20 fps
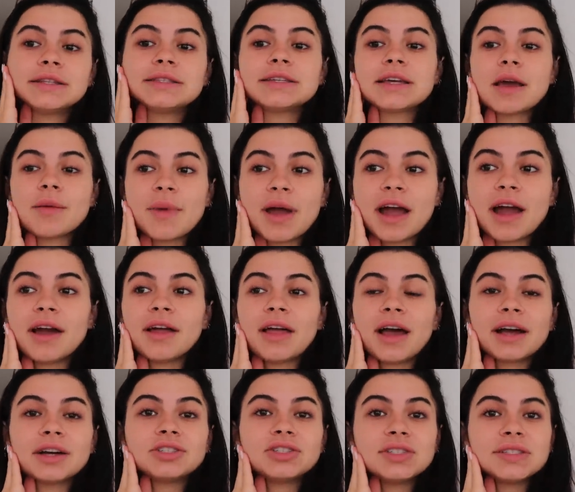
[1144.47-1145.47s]
to get my
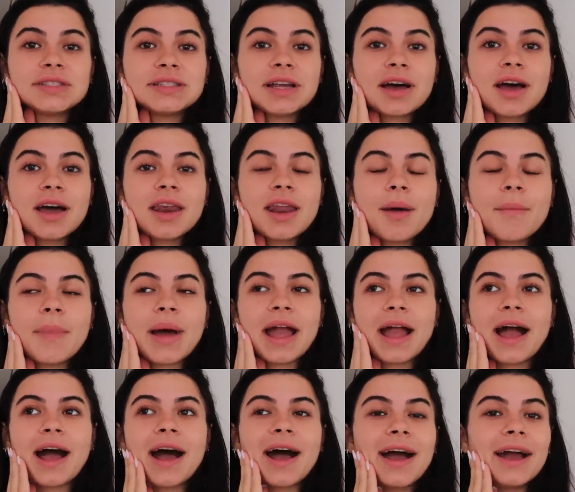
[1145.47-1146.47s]
eyelashes done,
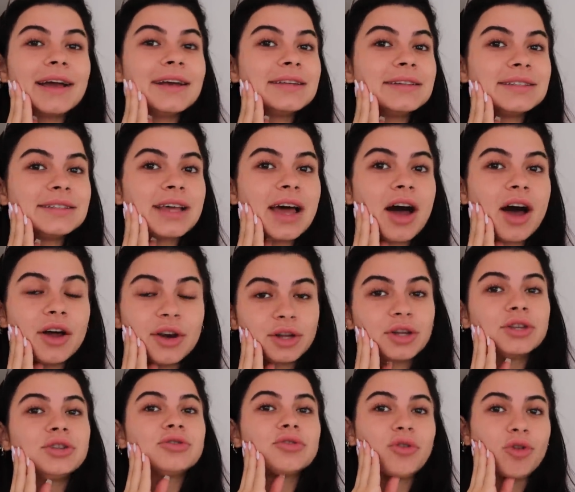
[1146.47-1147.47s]
my eyes
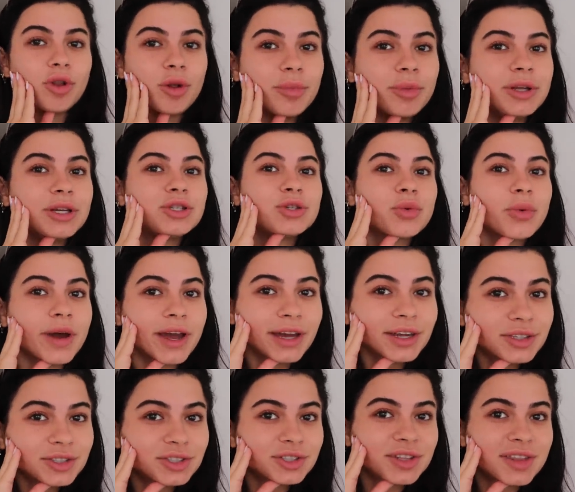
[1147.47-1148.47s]
uncontrollably
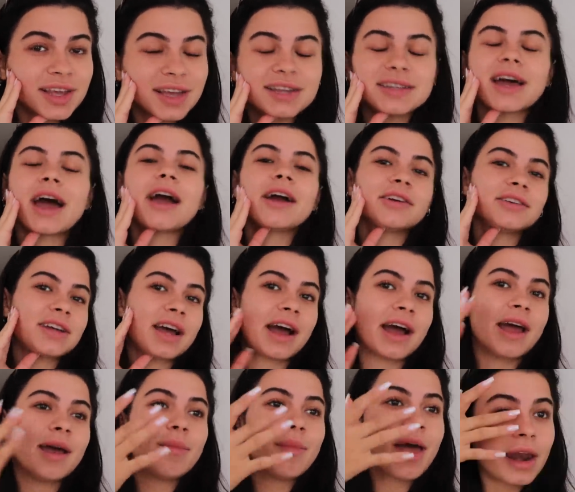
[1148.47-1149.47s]
twitch the entire
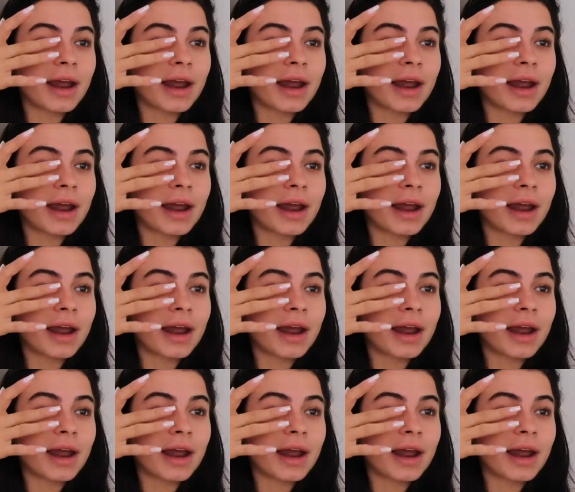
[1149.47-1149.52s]
time.